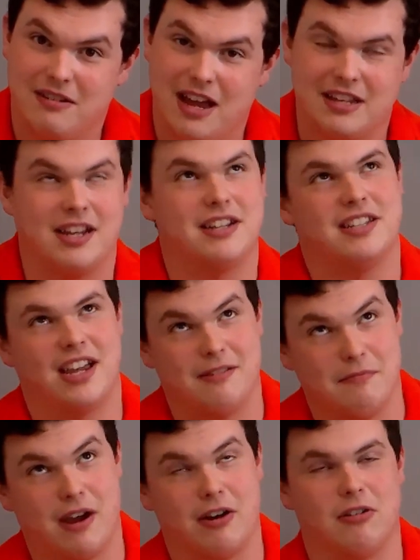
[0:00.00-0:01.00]
as I said
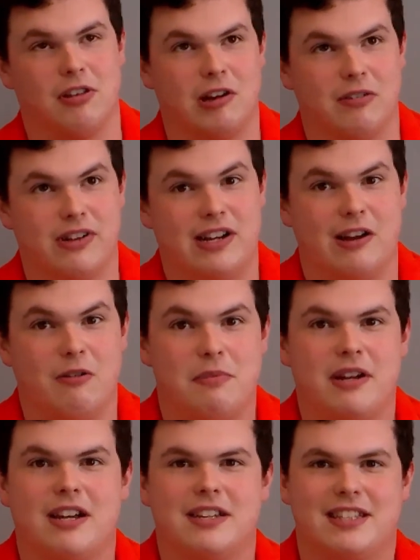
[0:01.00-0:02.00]
in my earlier video,
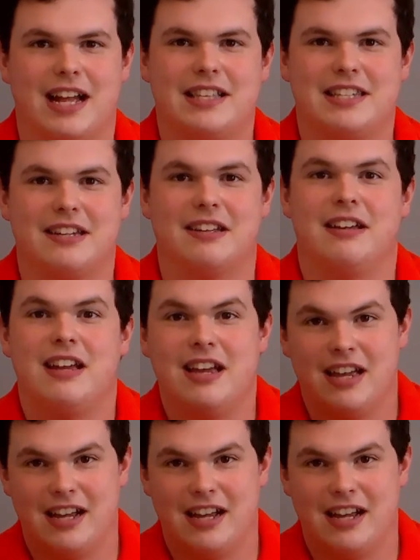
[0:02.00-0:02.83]
because that's a